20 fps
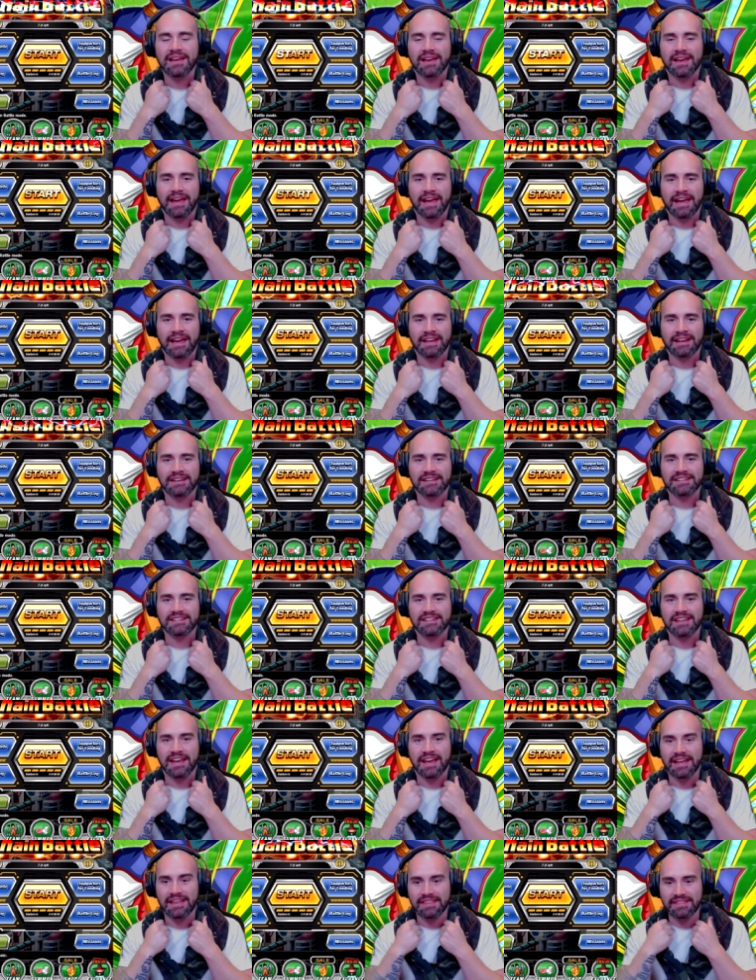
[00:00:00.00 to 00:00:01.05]
and
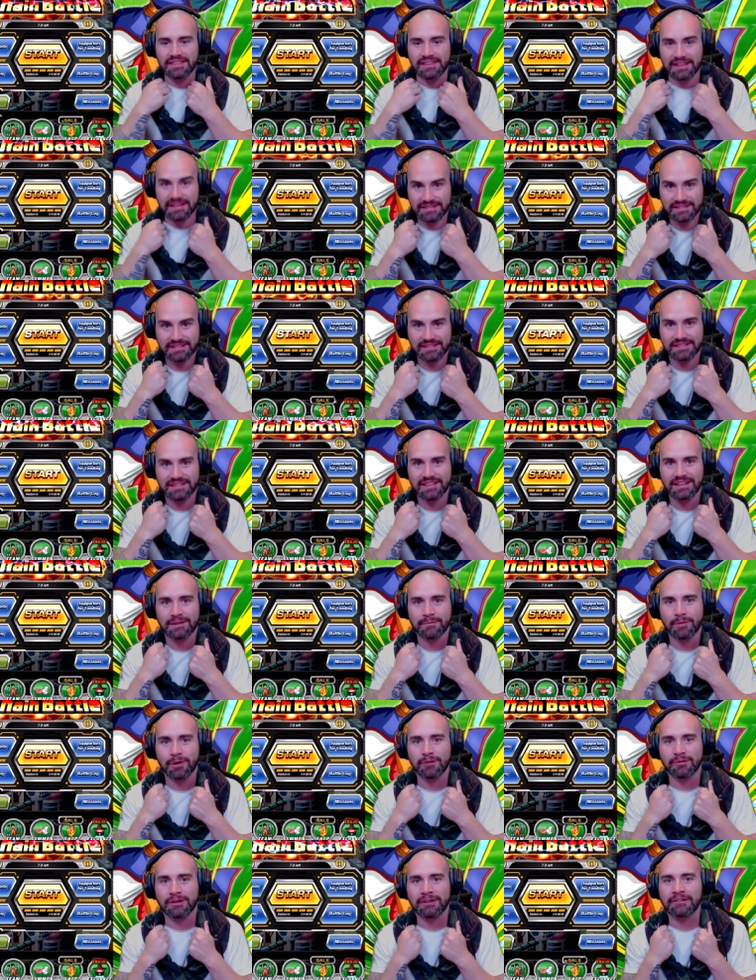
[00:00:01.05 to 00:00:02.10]
uh, this that I'm
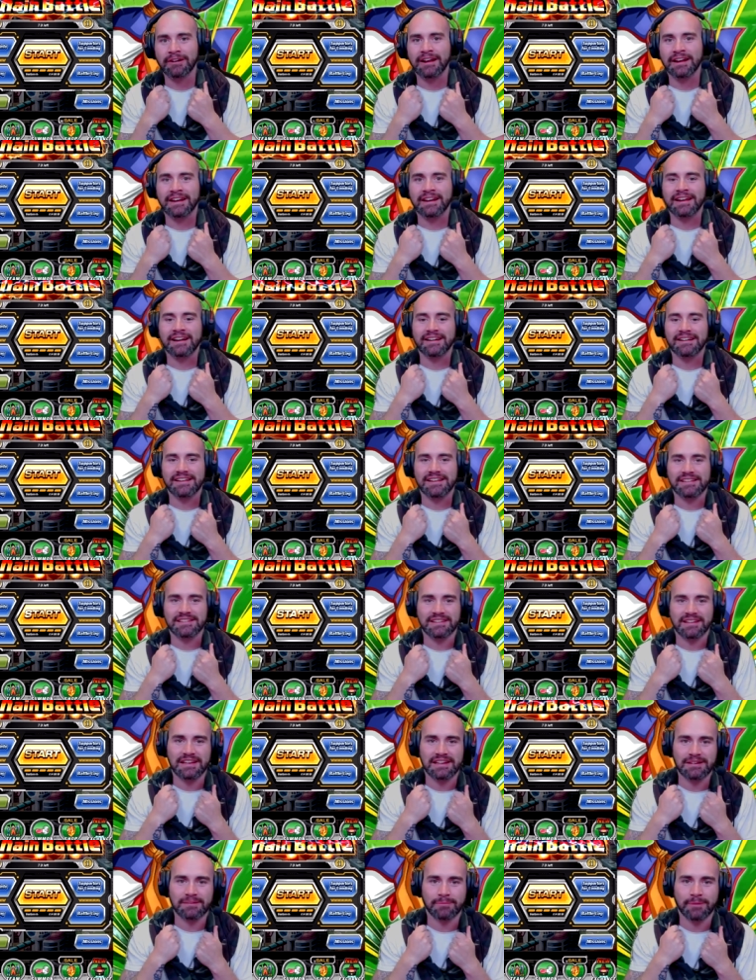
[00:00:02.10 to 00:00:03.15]
holding right now is a
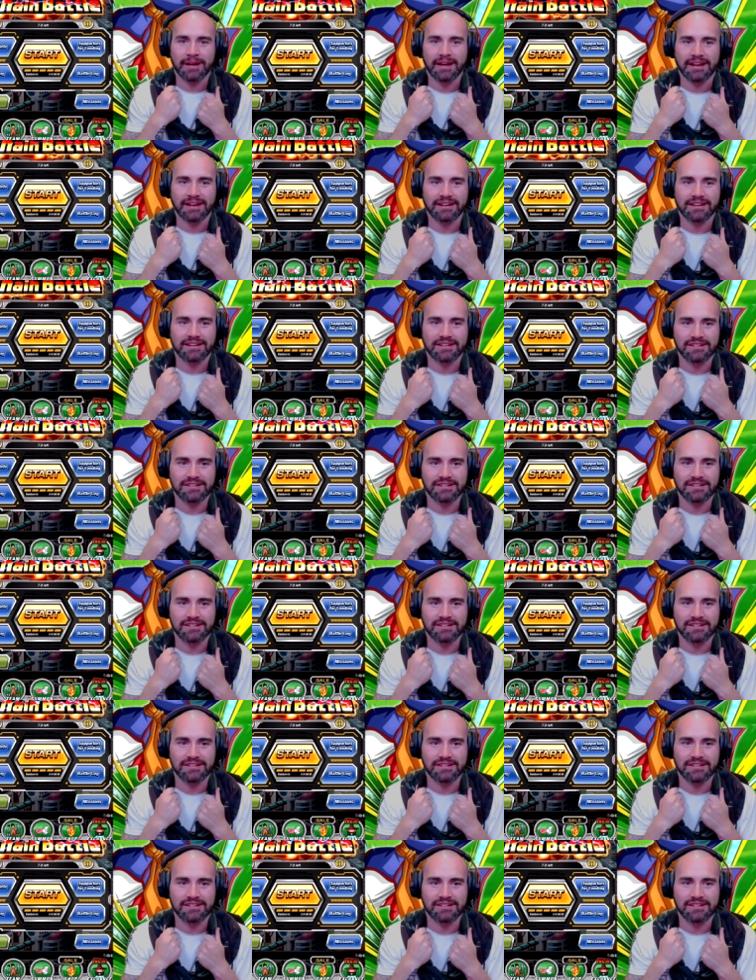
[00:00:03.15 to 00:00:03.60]
heat pack.